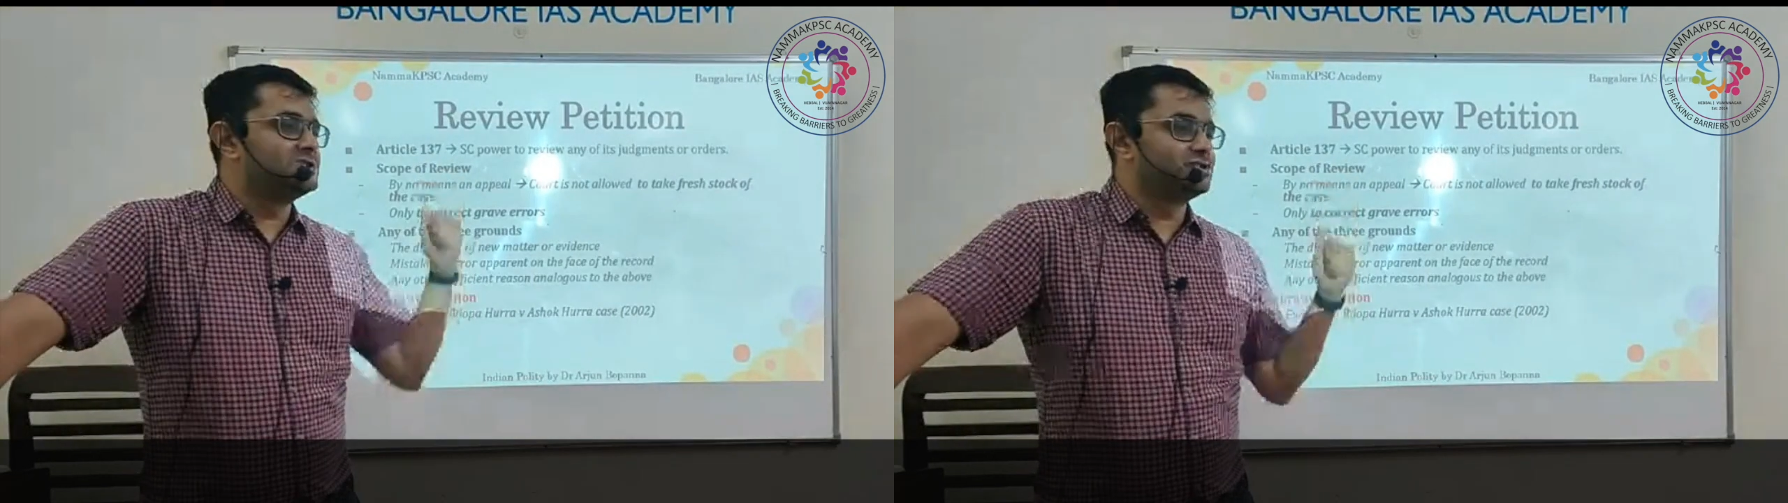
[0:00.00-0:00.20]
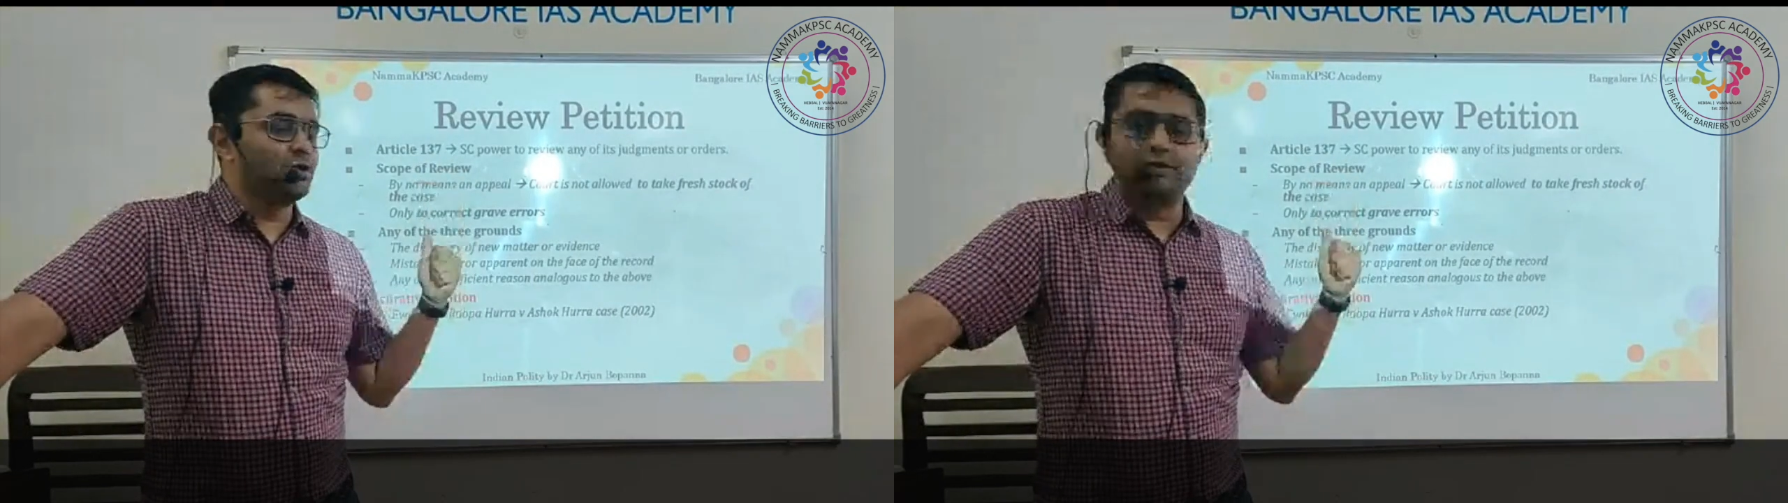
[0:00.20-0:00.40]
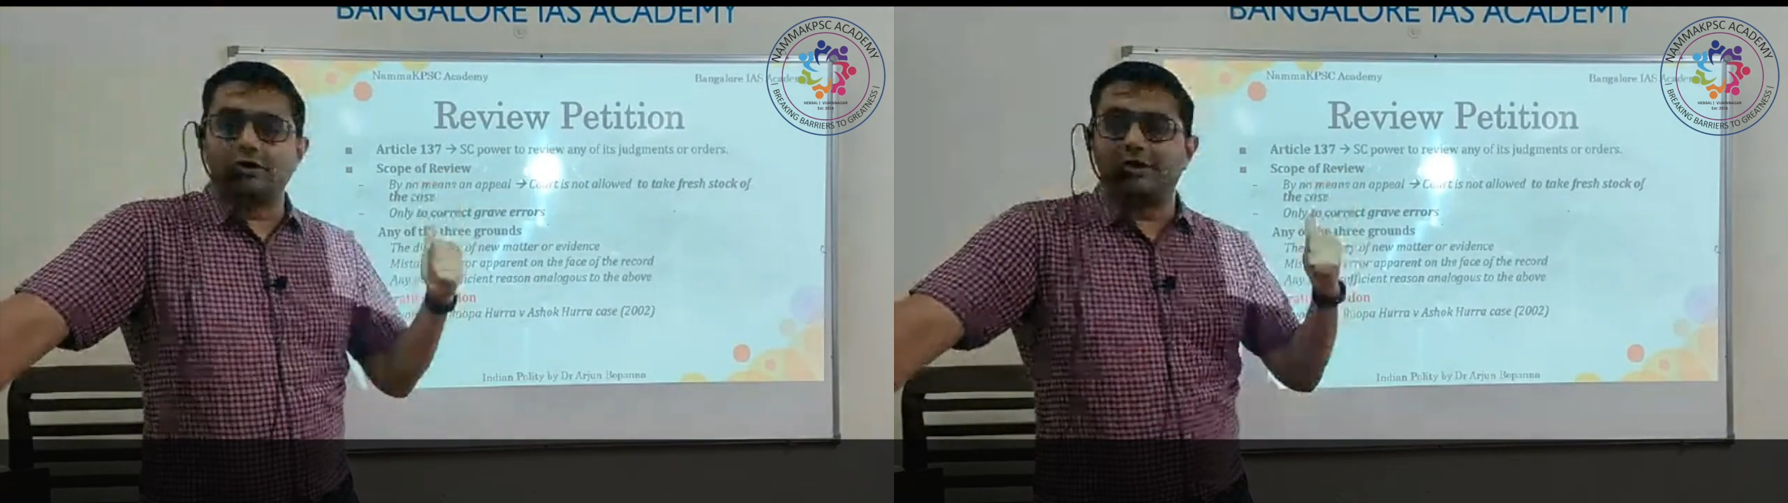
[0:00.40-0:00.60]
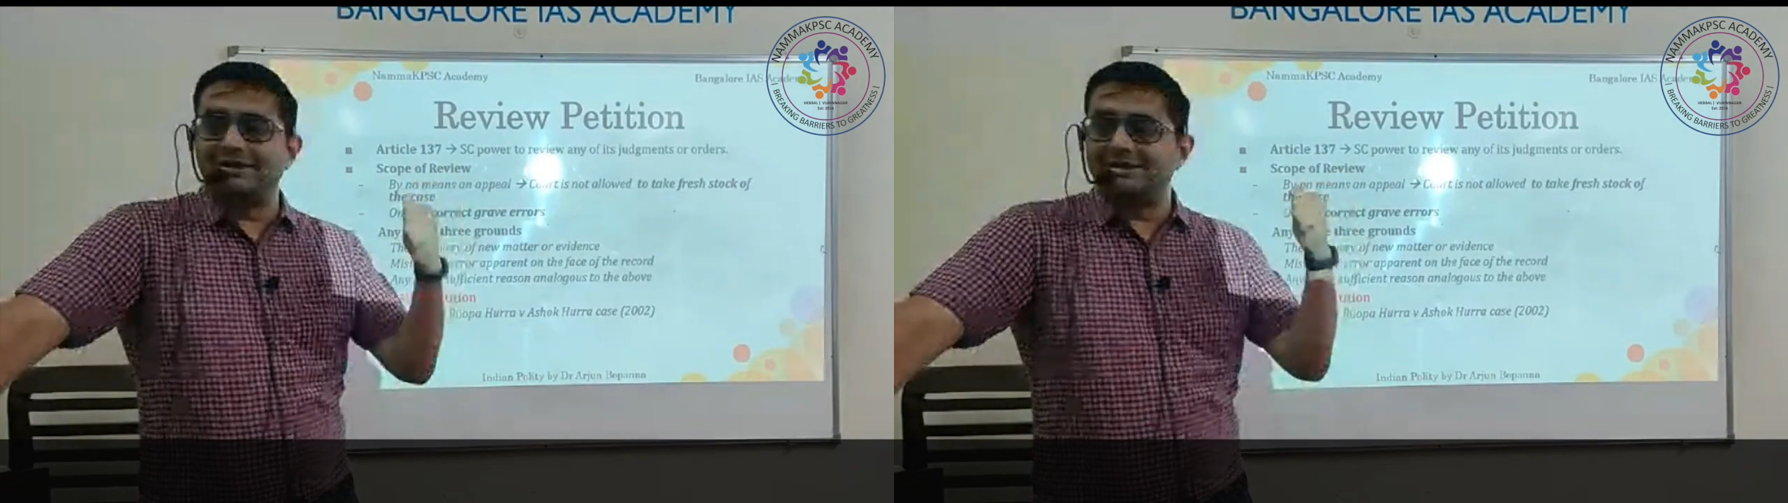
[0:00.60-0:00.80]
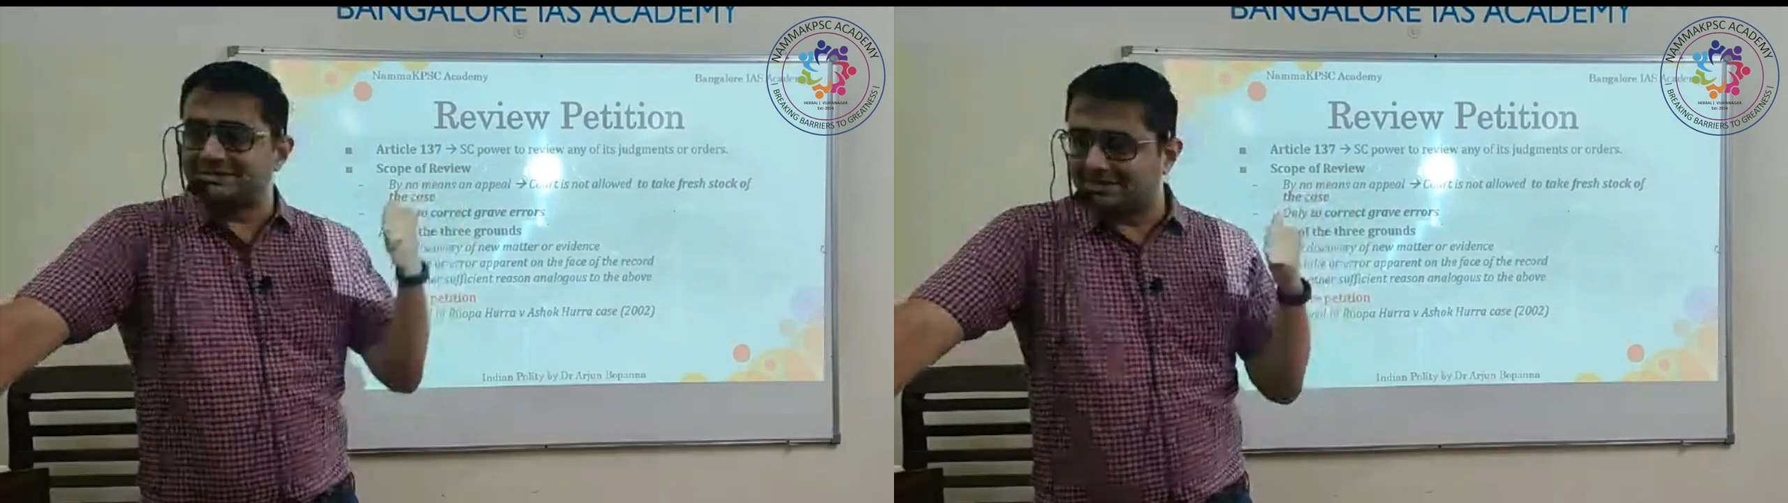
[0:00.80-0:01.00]
shown
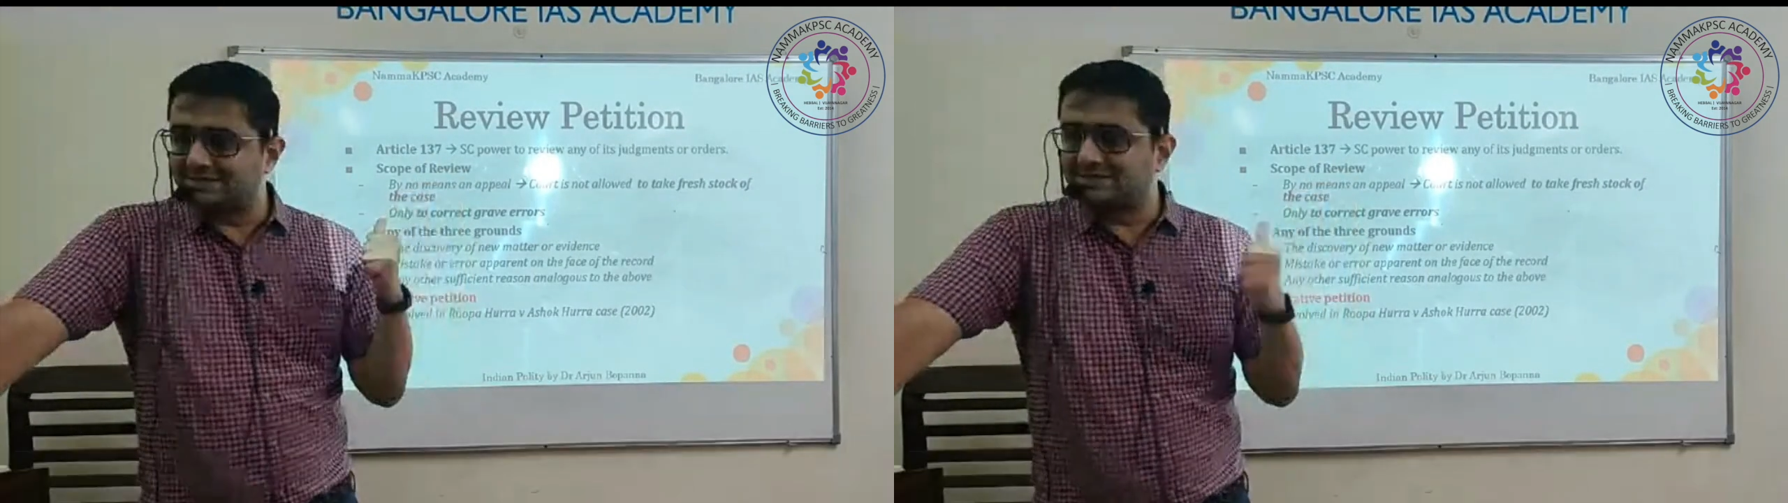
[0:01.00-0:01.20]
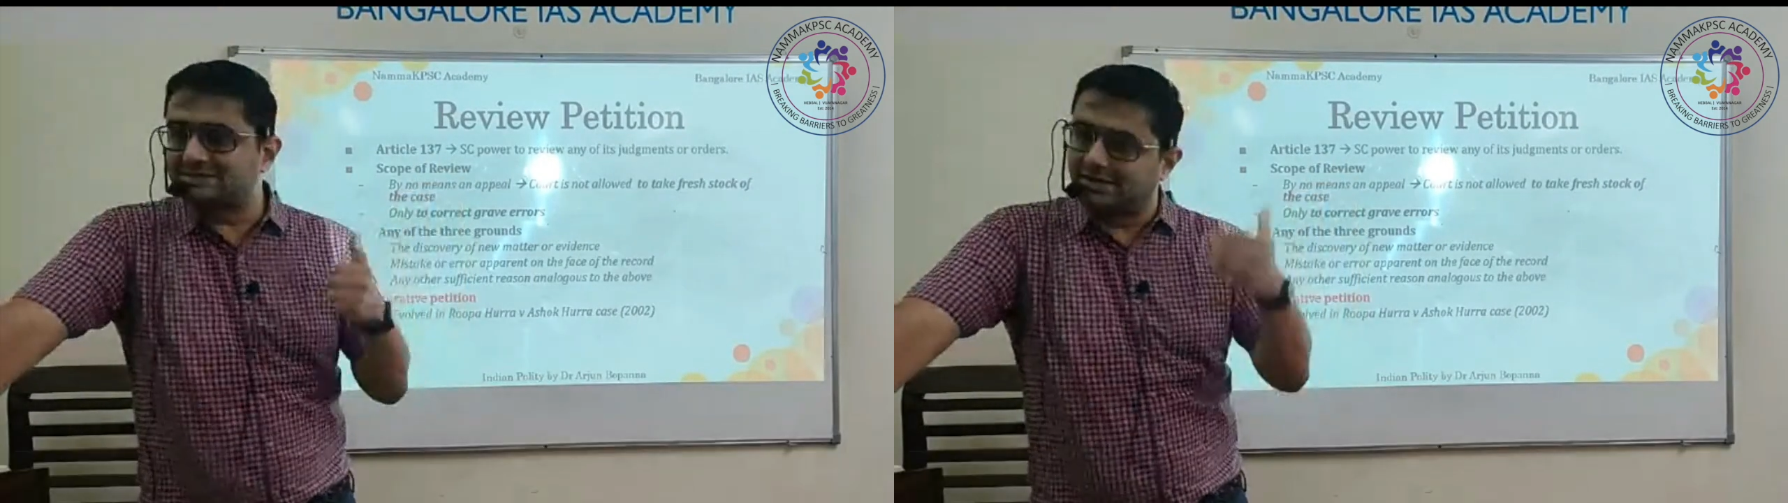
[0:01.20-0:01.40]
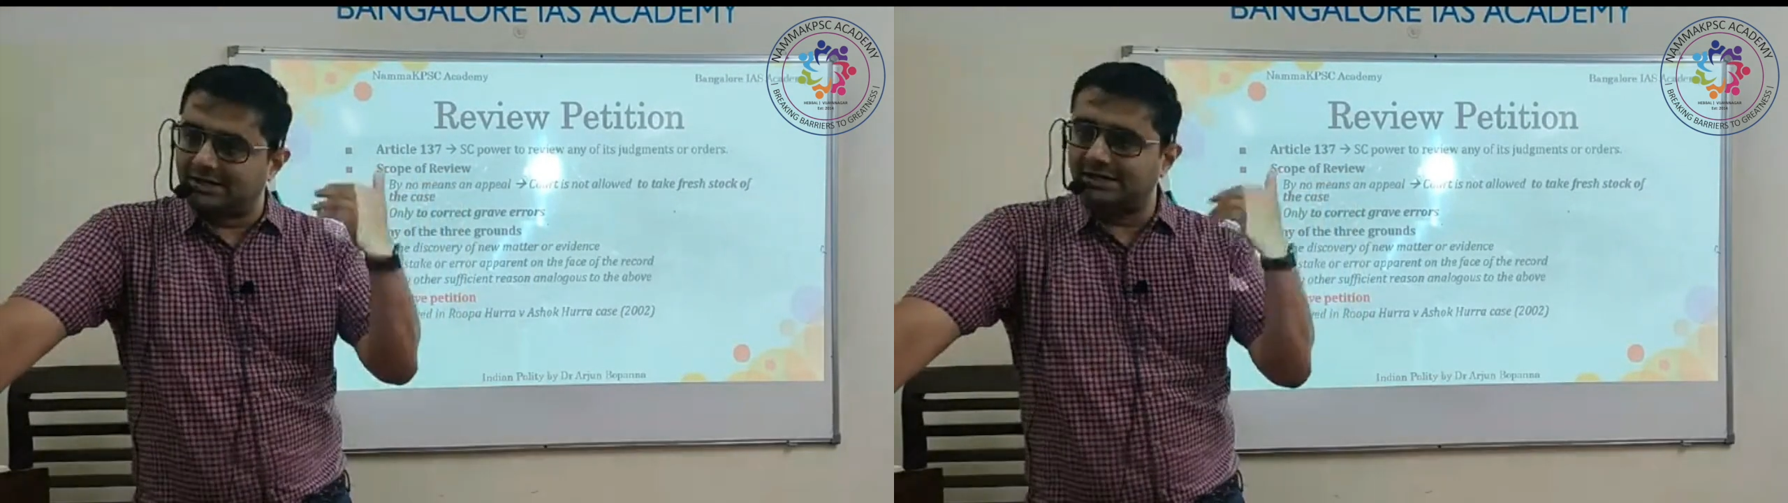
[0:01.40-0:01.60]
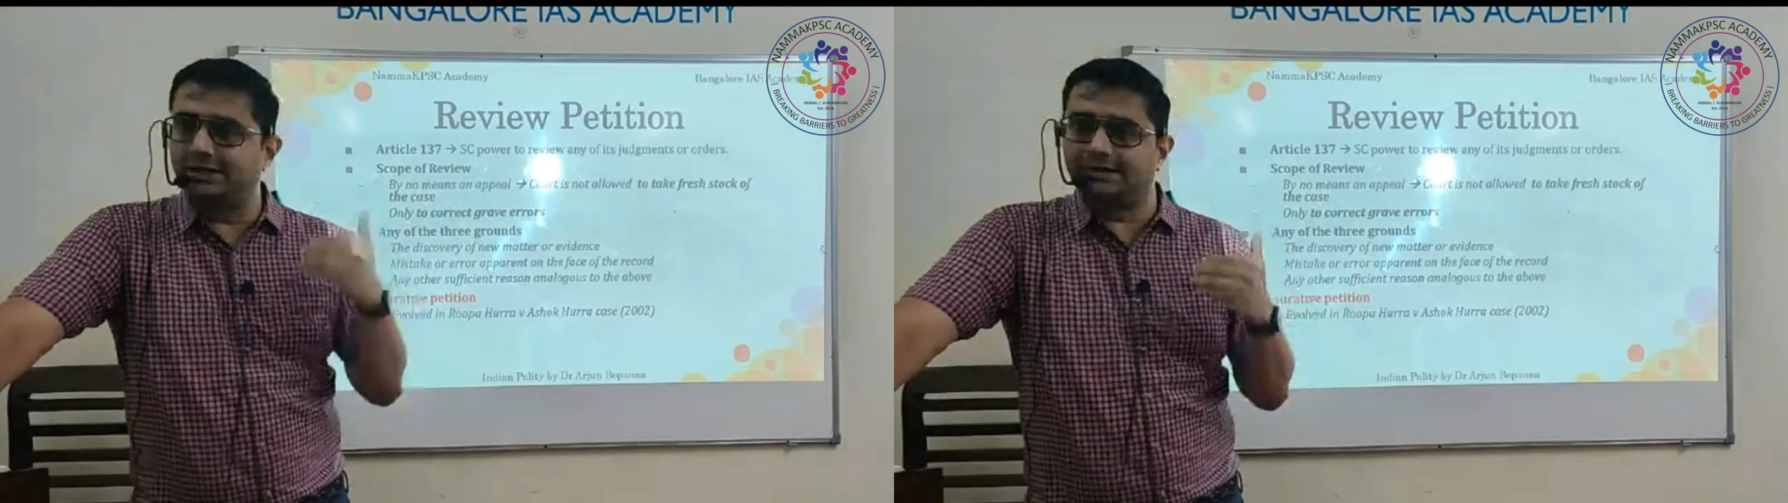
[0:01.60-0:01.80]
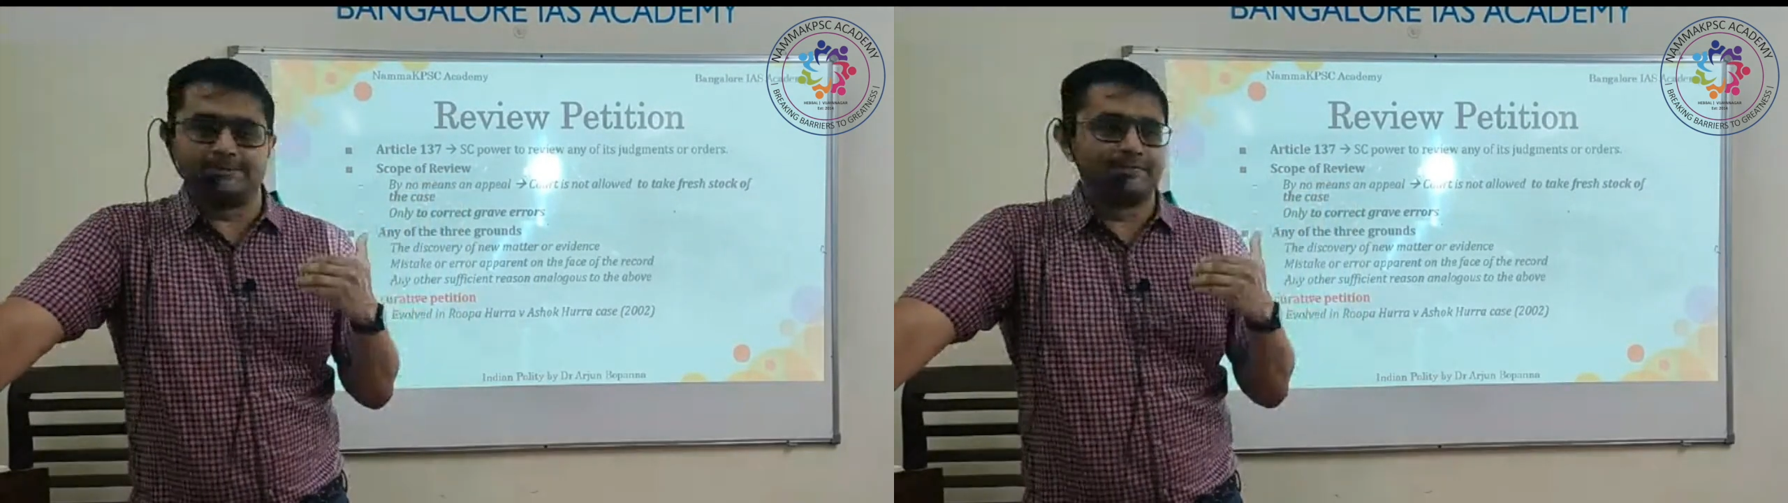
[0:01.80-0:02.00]
or discussed
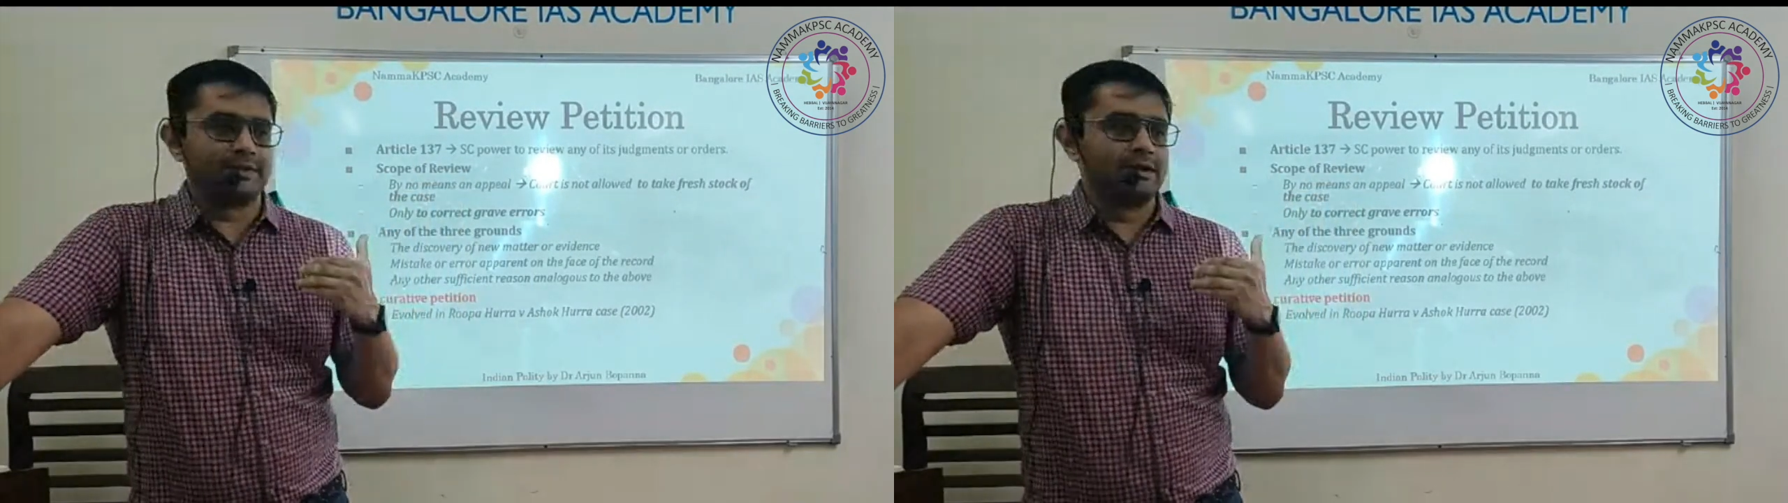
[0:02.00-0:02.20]
earlier,